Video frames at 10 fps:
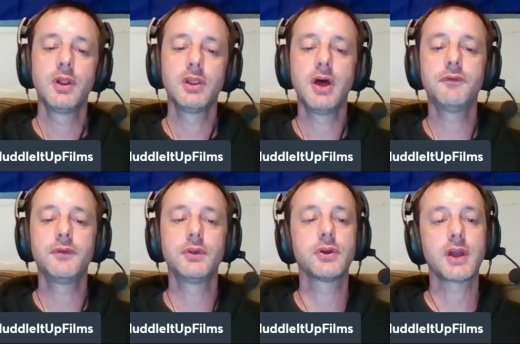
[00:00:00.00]
Love
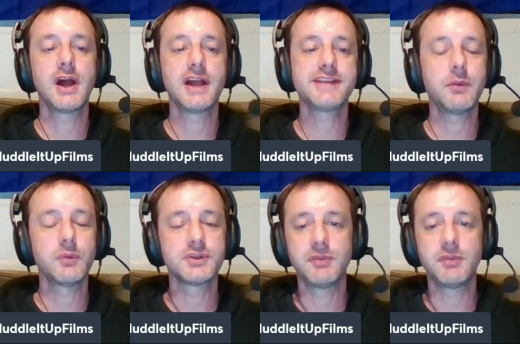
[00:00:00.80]
your content
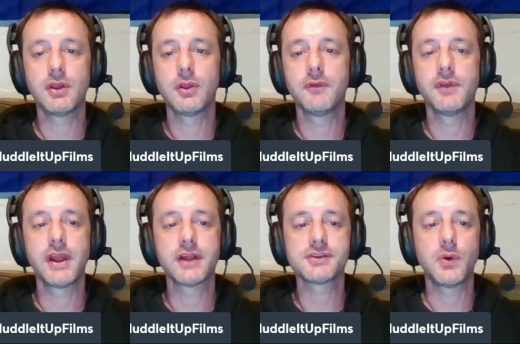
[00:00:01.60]
with Jameel over
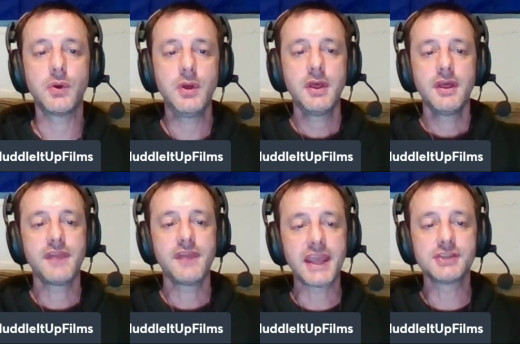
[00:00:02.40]
there. So
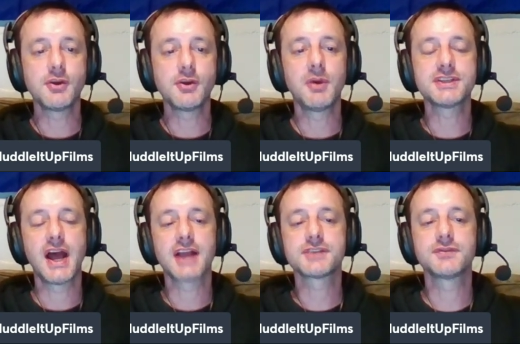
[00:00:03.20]
thank you so much,
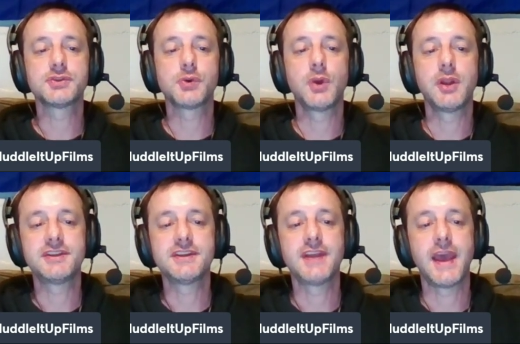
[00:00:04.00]
Knox, for joining me
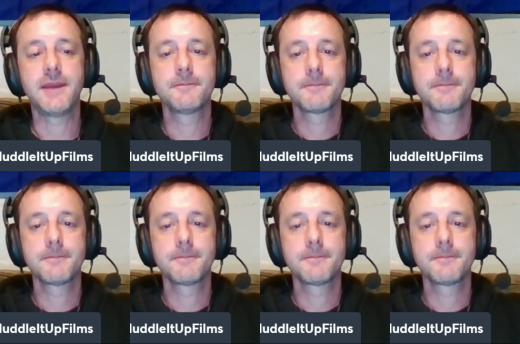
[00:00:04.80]
today.